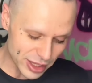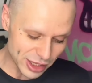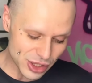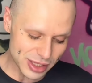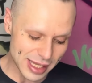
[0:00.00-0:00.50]

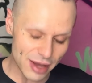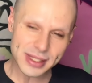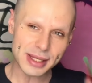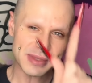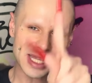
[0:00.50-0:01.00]
Get
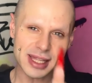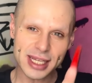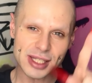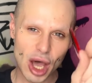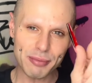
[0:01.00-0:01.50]
yourself some
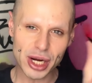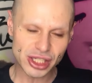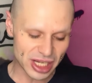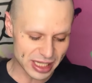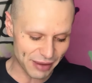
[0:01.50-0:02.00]
Cynthia Doll
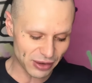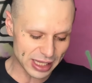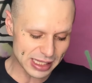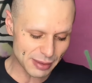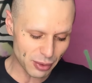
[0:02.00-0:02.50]
merch. It
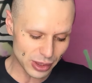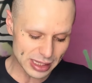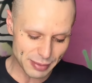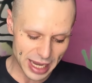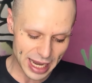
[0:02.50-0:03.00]
definitely
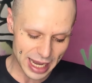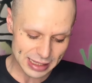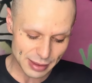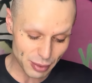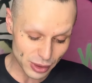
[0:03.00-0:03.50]
supports me.
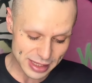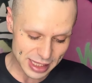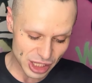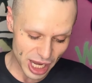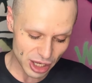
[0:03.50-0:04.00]
It supports
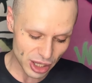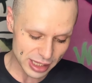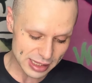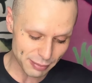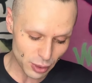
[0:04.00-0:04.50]
the channel.
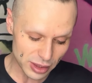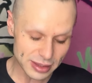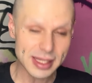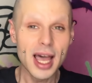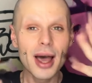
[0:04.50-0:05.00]
It
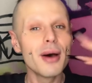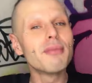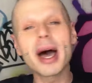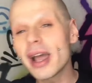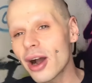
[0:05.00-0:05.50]
supports
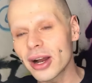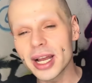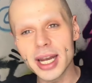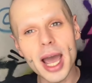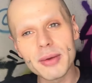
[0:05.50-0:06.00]
my art,
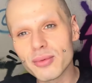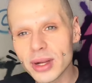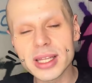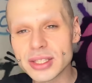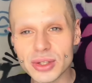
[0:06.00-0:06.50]
and I
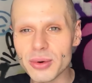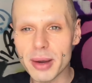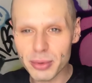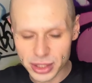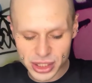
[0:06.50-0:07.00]
really do
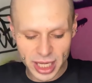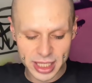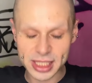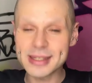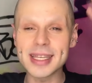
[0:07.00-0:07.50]
appreciate
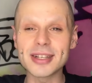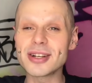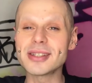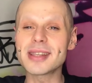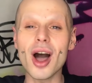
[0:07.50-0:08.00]
it. Your
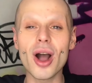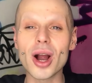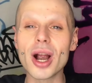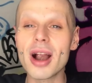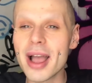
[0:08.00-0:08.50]
sinners
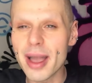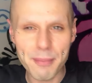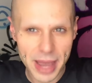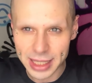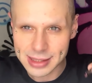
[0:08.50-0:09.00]
are
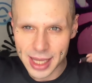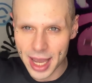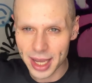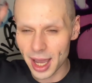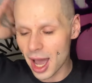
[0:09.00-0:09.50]

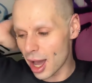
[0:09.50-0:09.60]
amazing.